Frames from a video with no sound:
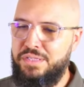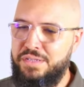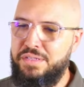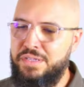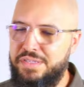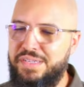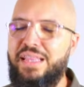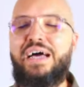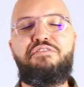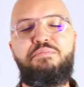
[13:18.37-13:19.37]
This this is a
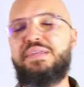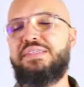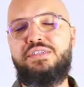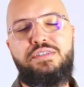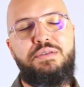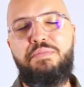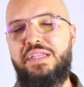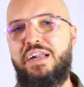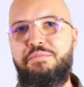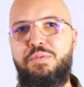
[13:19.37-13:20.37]
life message. It's something
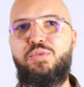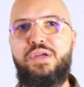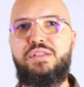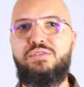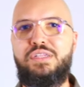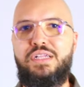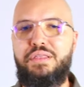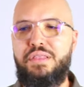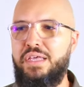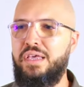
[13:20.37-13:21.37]
that I've been working on, and I
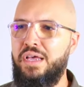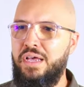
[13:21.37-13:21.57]
think